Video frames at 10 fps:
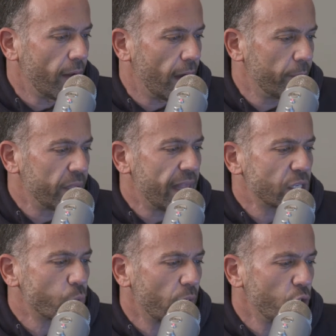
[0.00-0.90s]
But
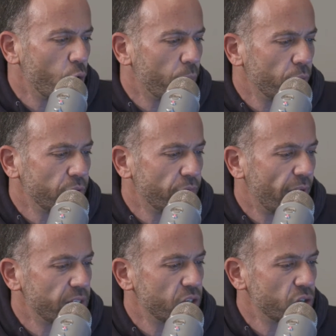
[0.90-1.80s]
that's why no-pull
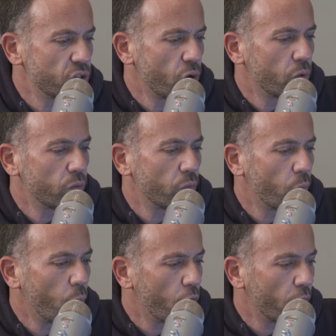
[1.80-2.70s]
devices don't
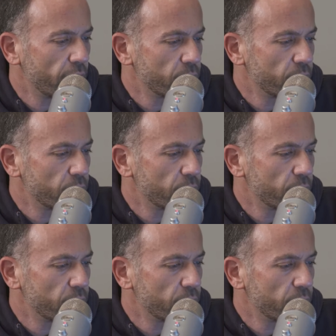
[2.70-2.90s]
work,